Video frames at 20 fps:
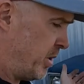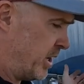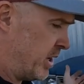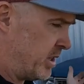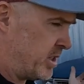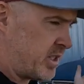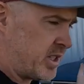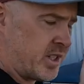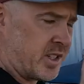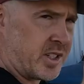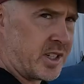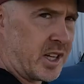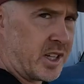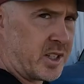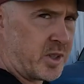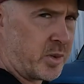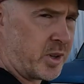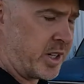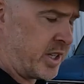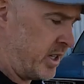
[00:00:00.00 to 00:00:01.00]
parts, as
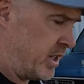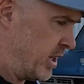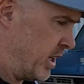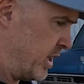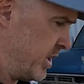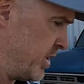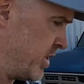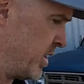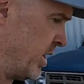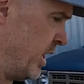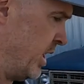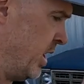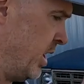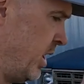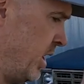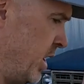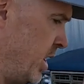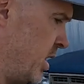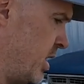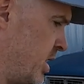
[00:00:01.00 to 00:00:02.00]
that's what he does,
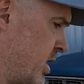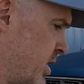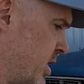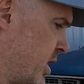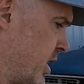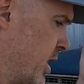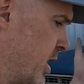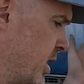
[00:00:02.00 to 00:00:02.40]
is